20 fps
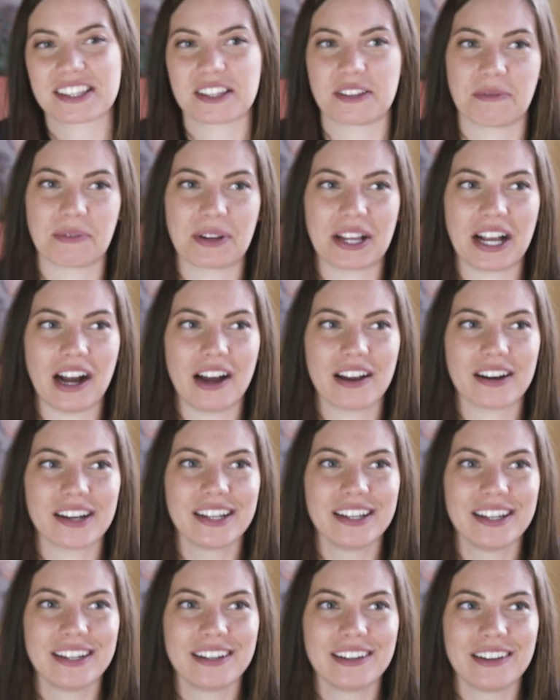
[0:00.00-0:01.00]
And then we got
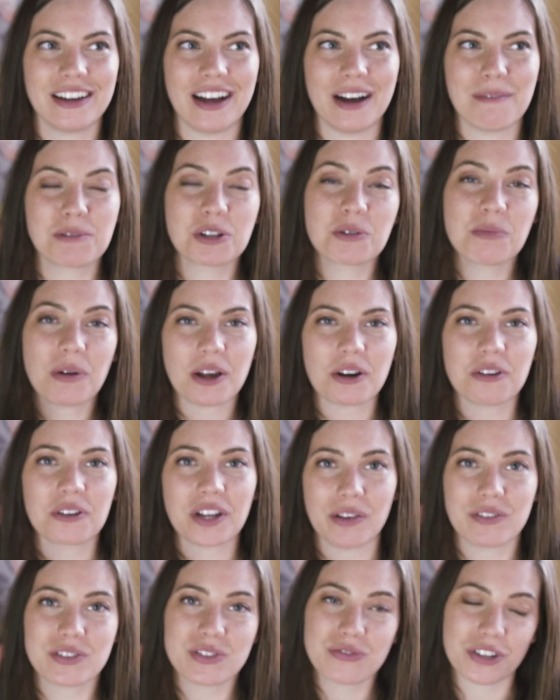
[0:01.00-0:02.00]
Blue Bottle
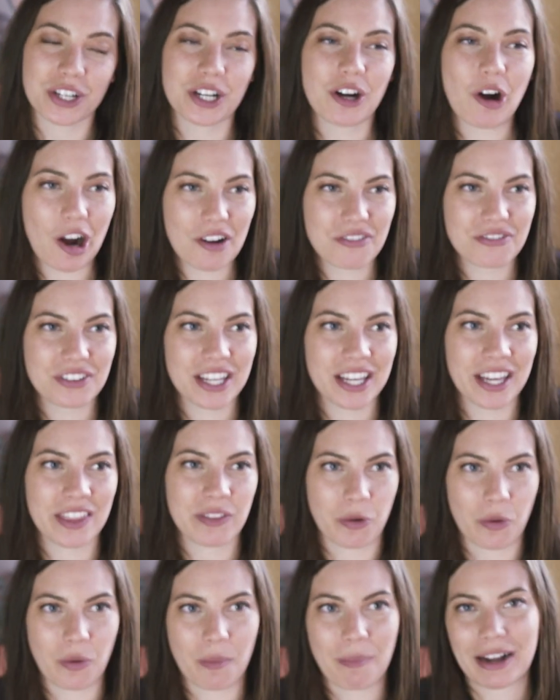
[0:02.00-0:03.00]
gave us free coffee, and
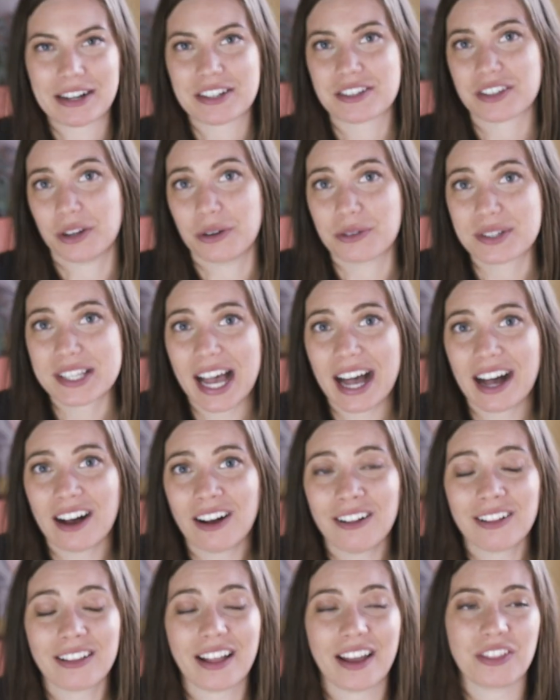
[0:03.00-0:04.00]
then we went back to the
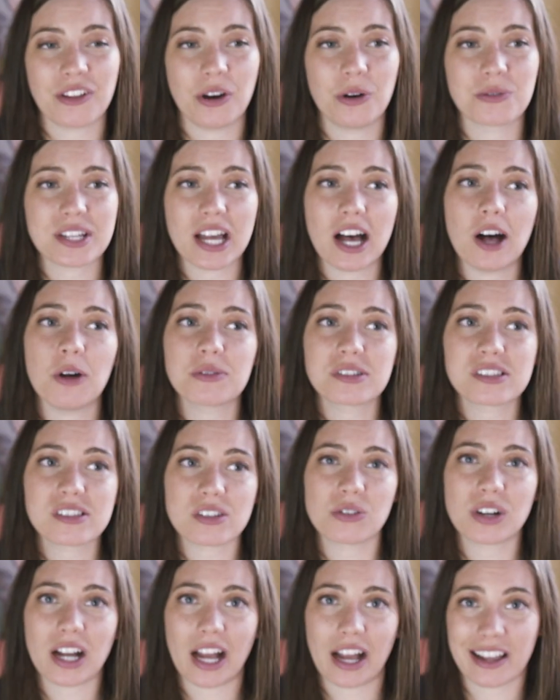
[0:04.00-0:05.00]
hotel, and the hotel was
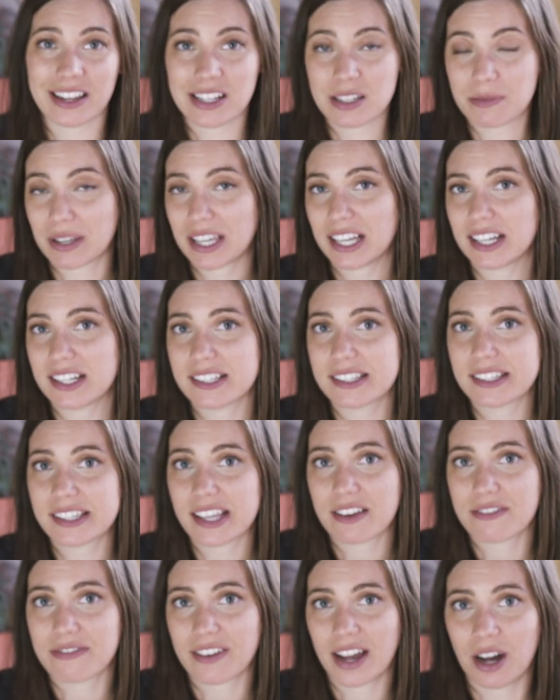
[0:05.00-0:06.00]
so kind because
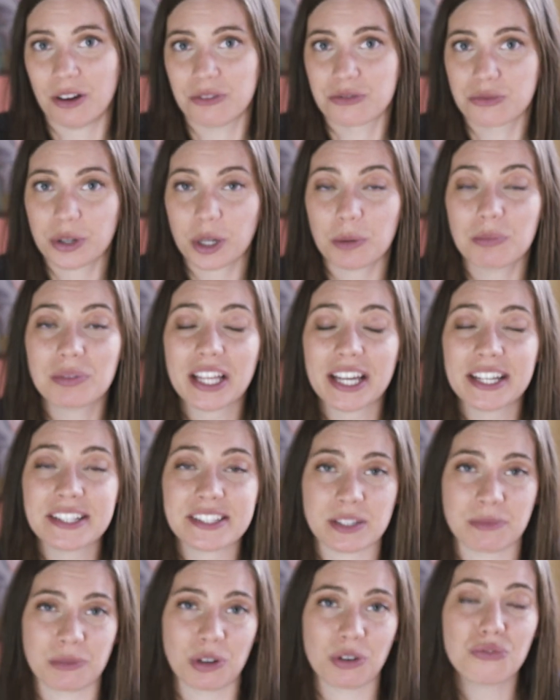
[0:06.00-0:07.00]
they found real
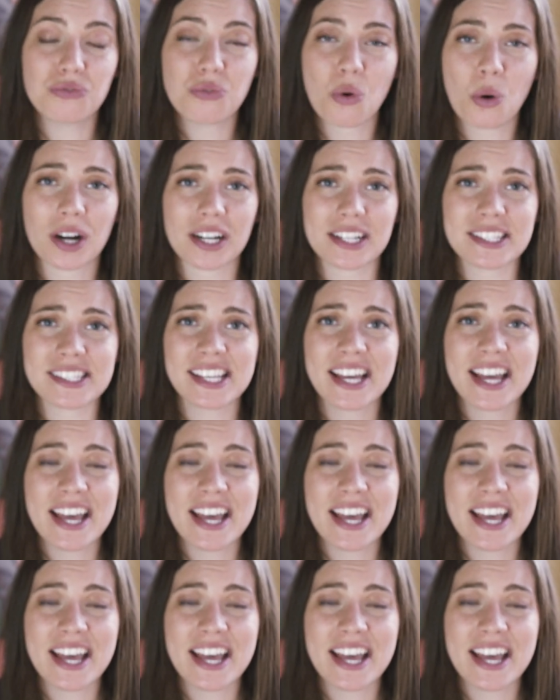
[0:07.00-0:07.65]
plates and real forks.